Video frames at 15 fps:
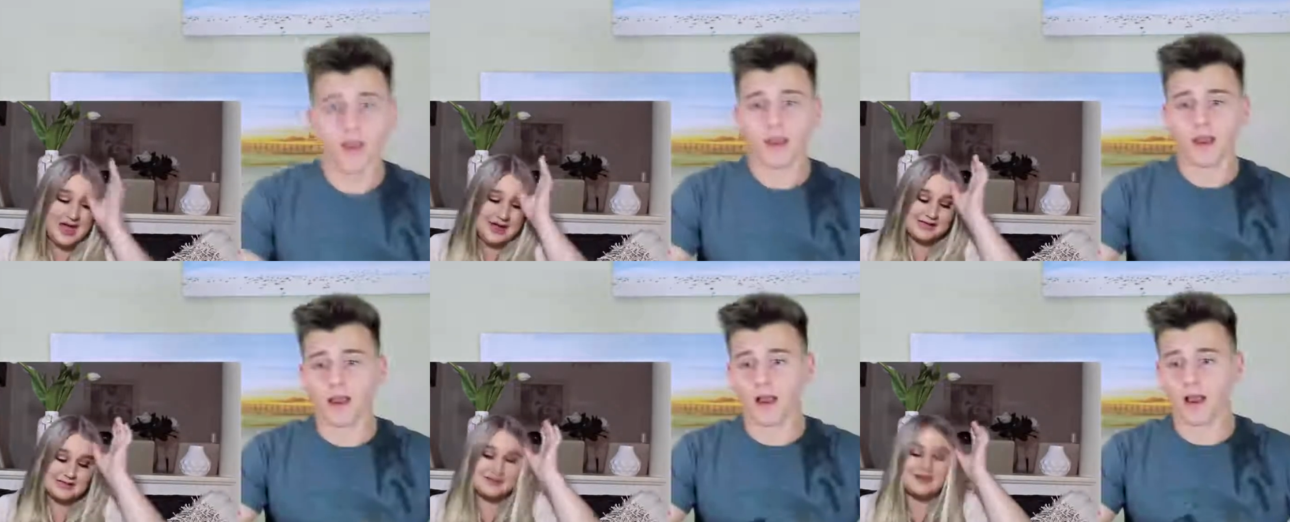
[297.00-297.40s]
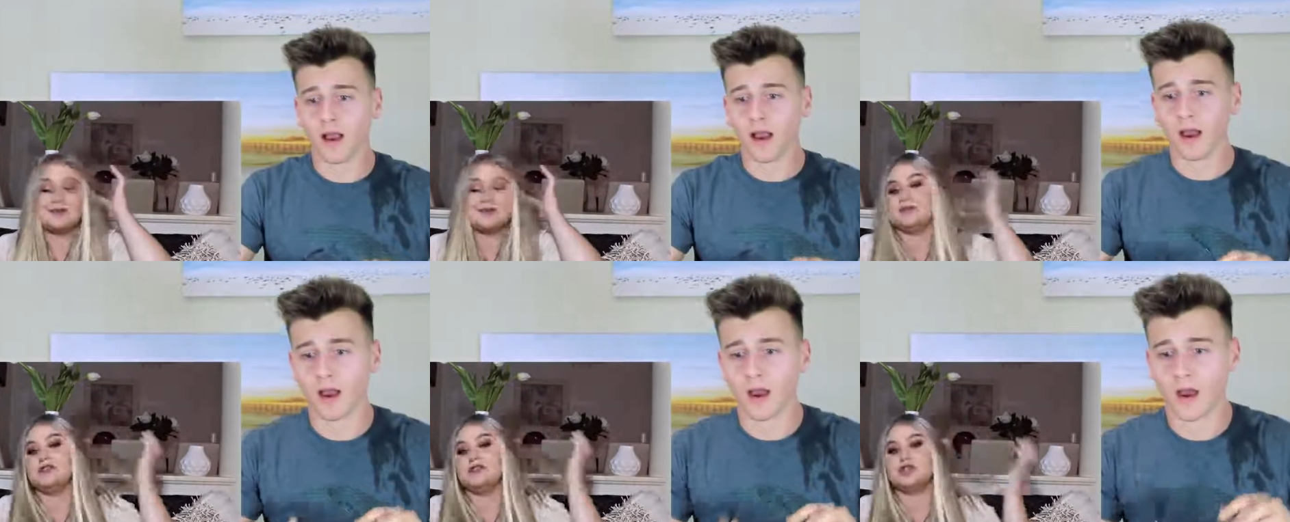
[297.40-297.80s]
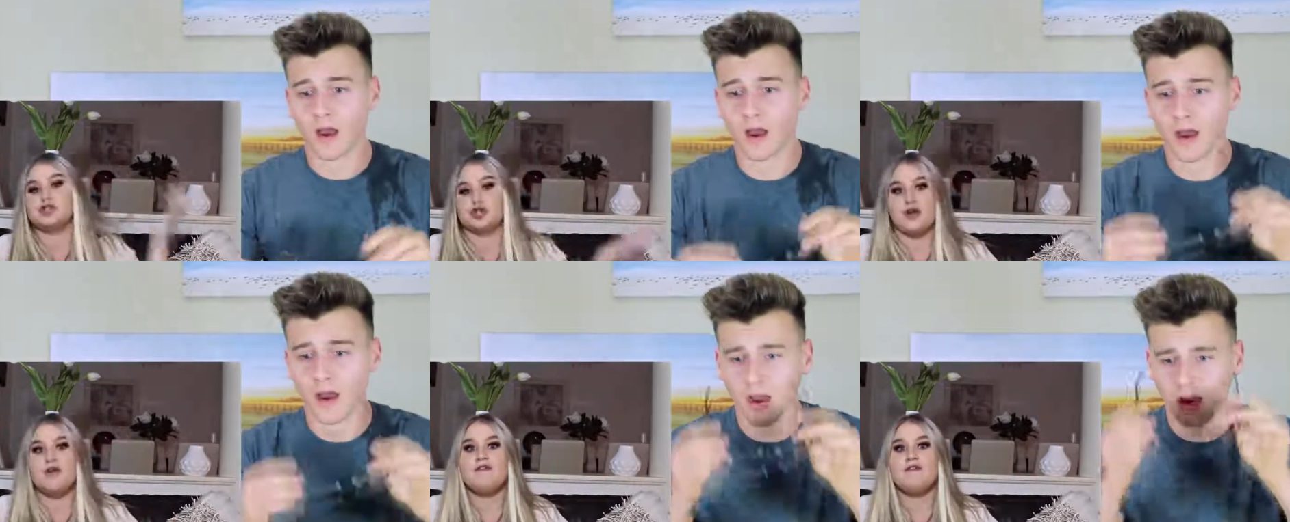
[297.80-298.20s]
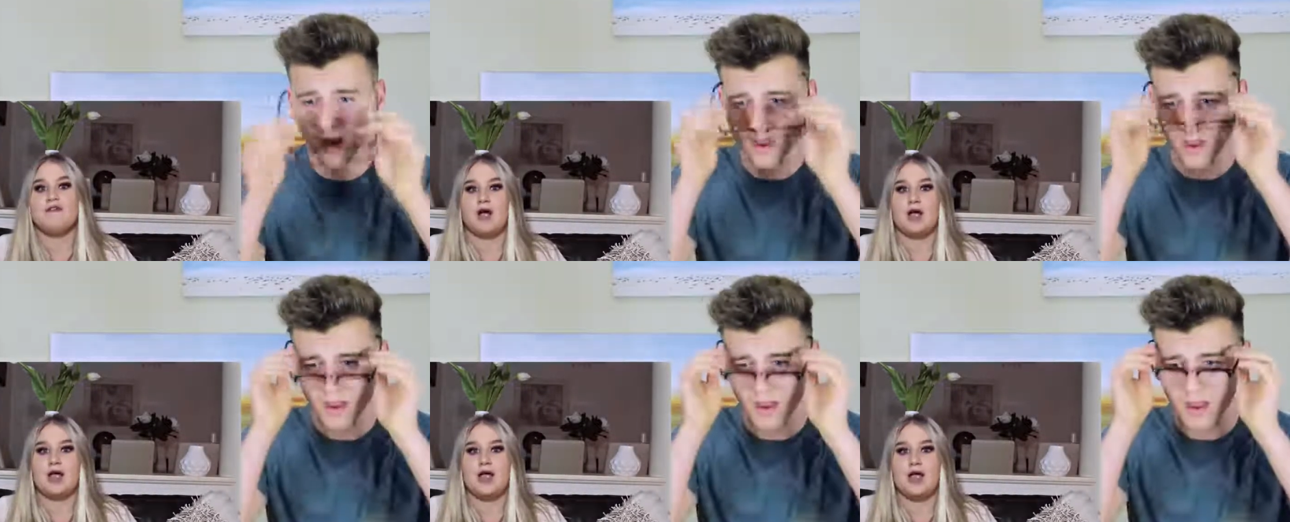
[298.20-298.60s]
Speaker 1: He just makes me so
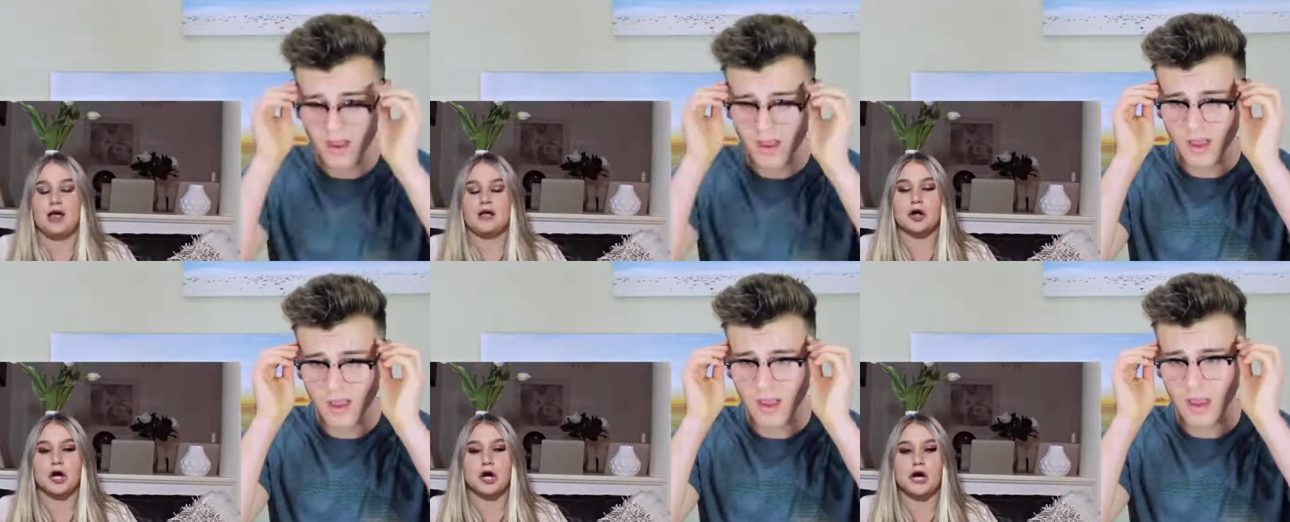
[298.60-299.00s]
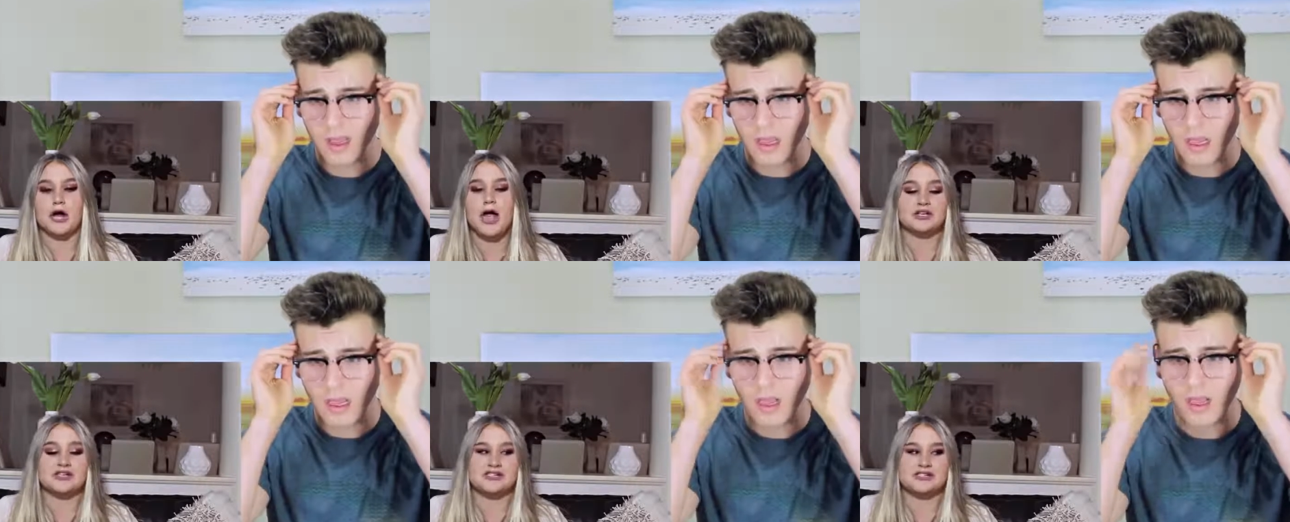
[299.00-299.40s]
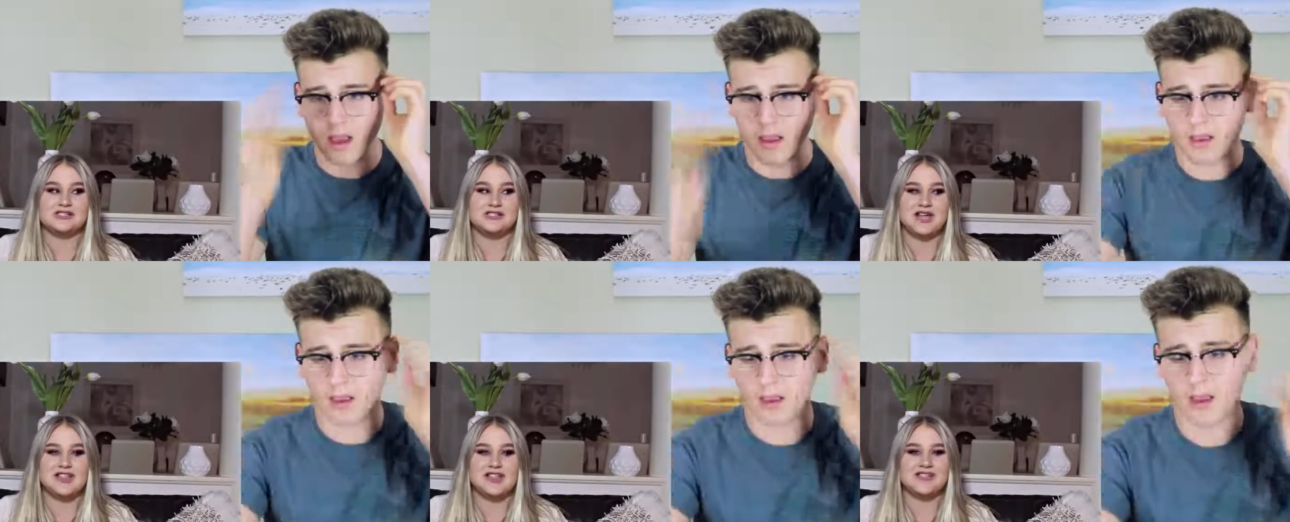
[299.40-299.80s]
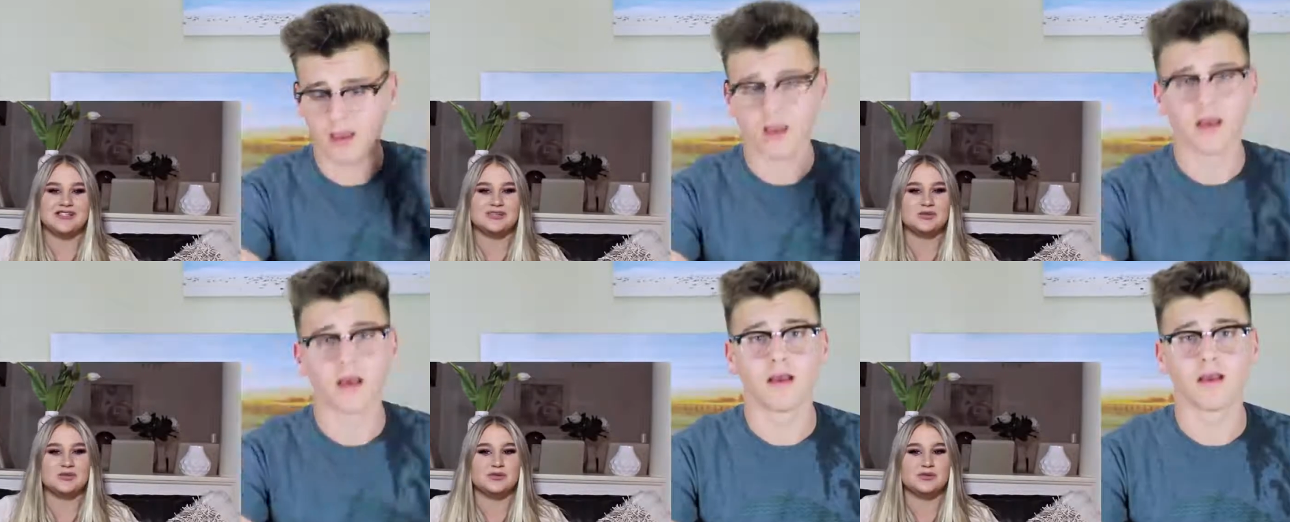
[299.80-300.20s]
fucking angry. Just
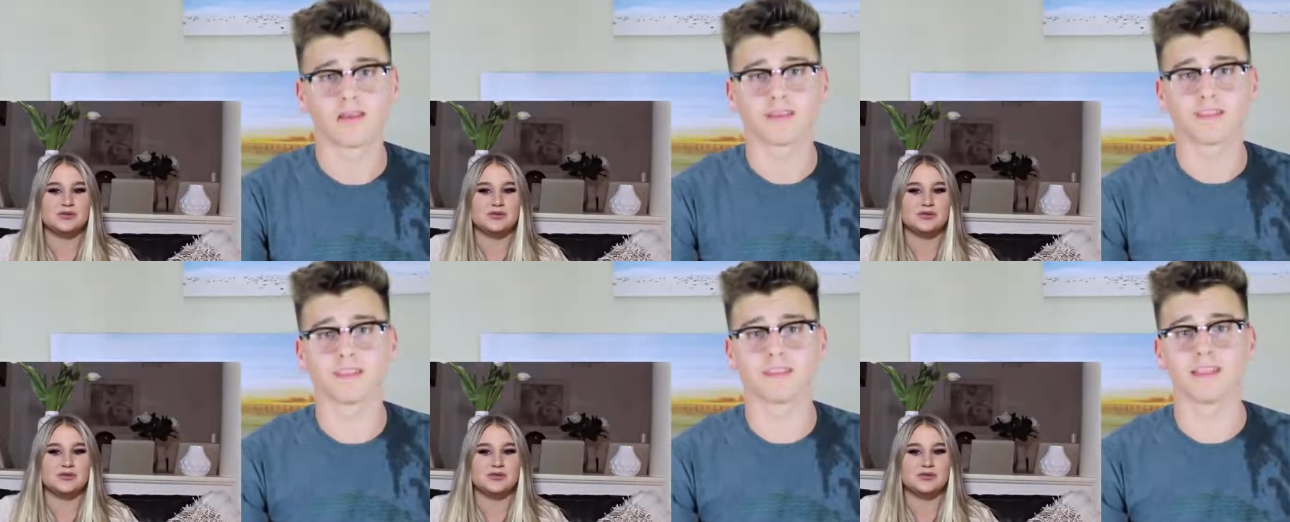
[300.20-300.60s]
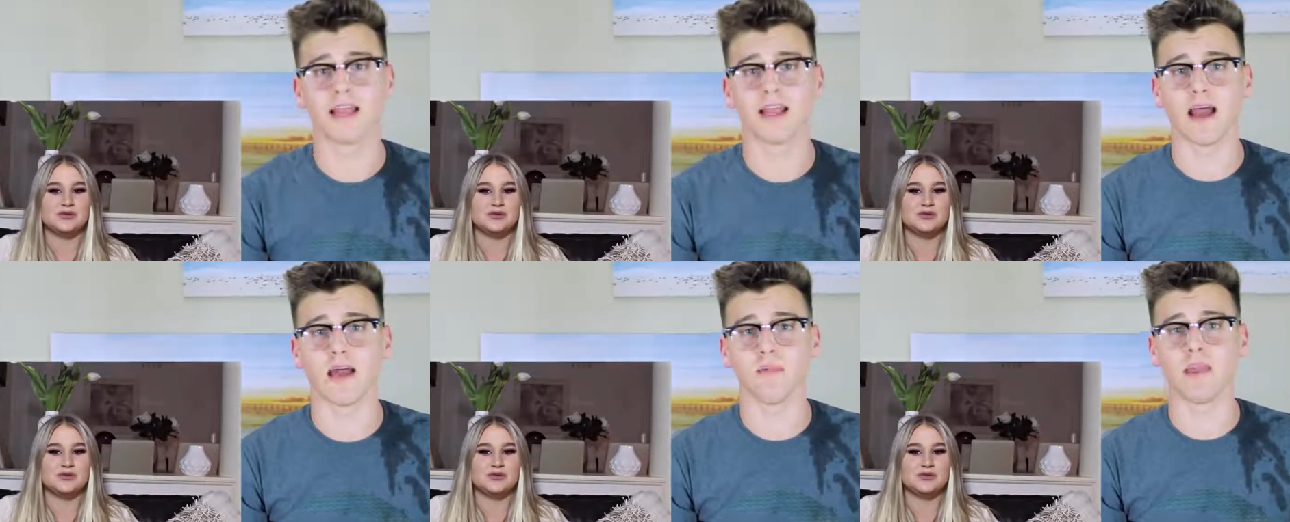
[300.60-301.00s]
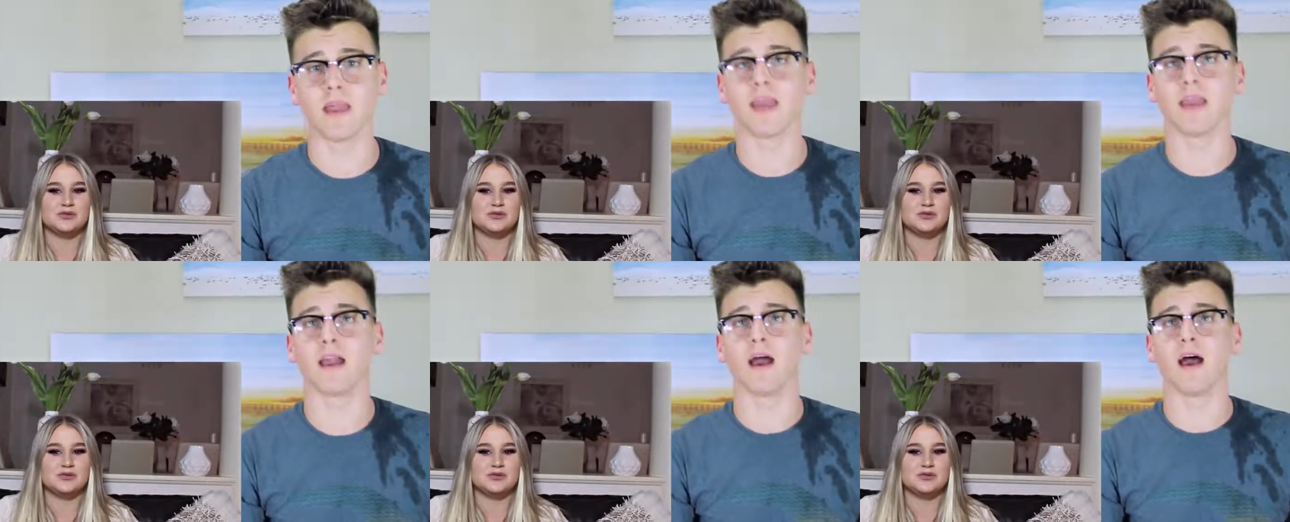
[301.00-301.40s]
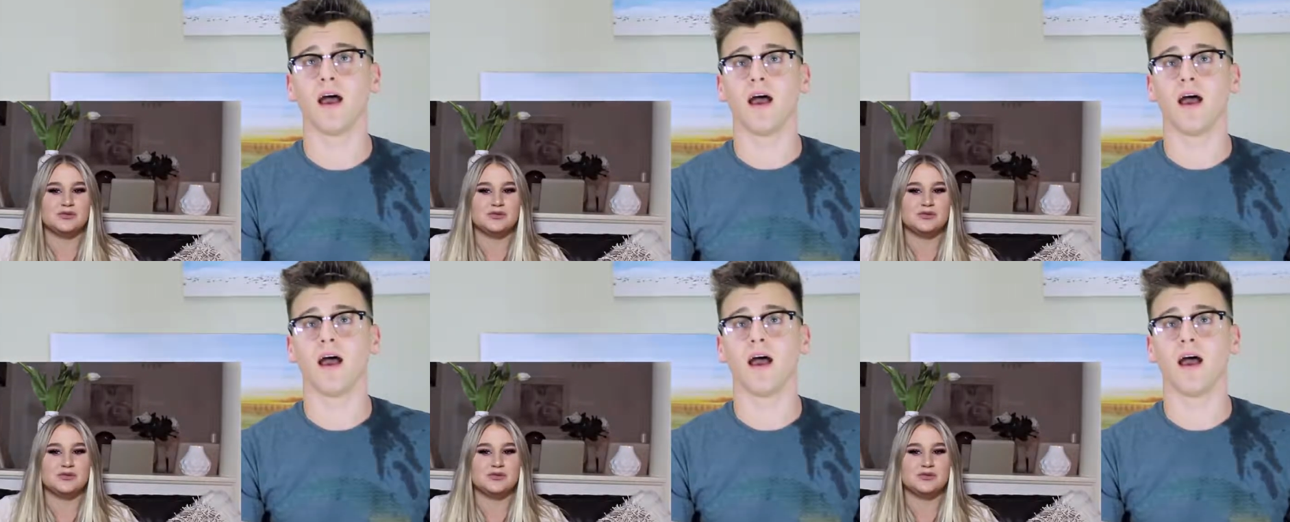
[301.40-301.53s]
like this.
Speaker 2: She said I may.